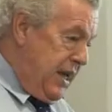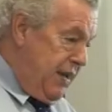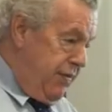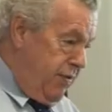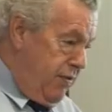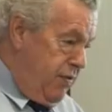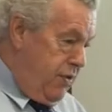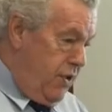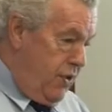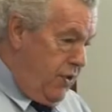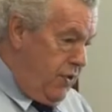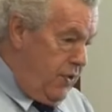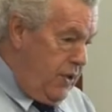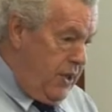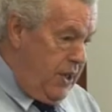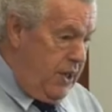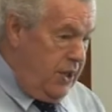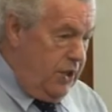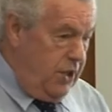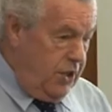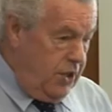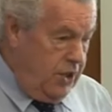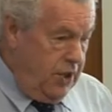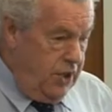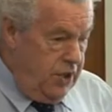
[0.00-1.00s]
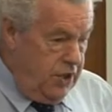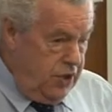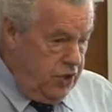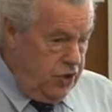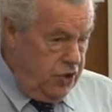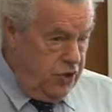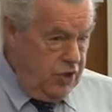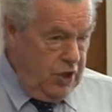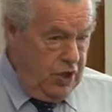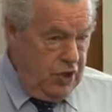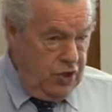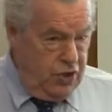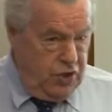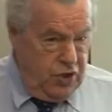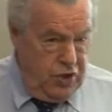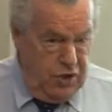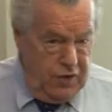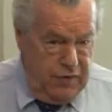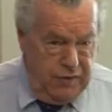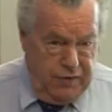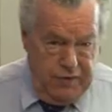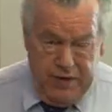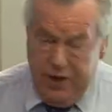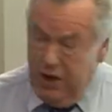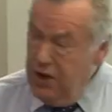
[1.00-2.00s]
have a role in the structure
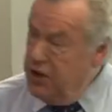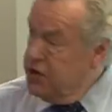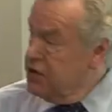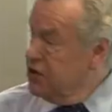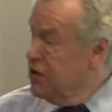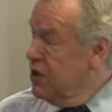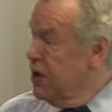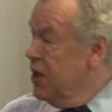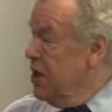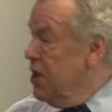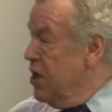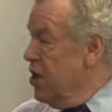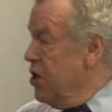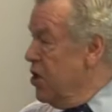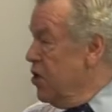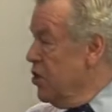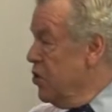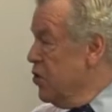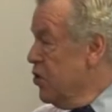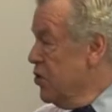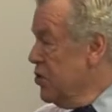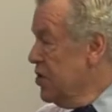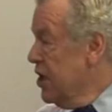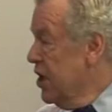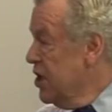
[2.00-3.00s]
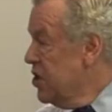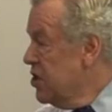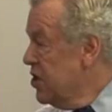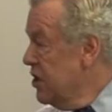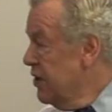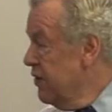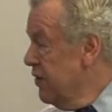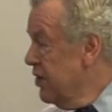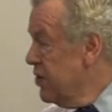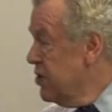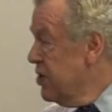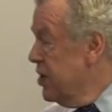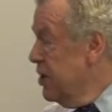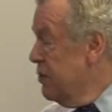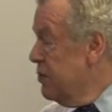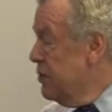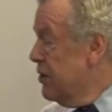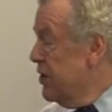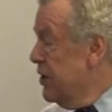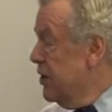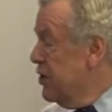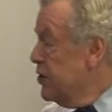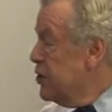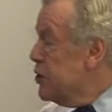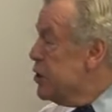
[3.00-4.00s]
of causation of
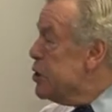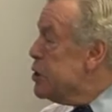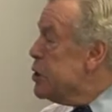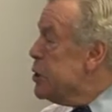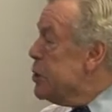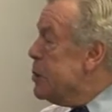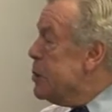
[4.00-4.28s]
osteoporosis.